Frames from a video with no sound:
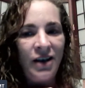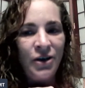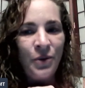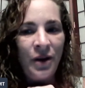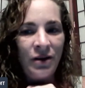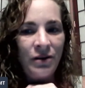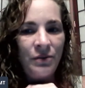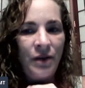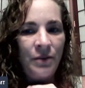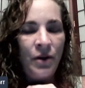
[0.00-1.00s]
you're
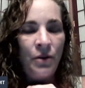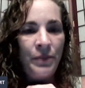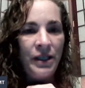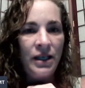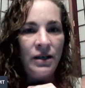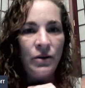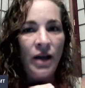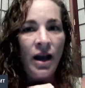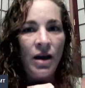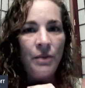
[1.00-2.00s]
welcome. I'm hoping that it'll
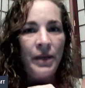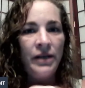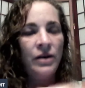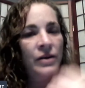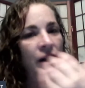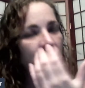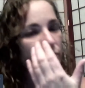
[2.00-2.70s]
help. I know that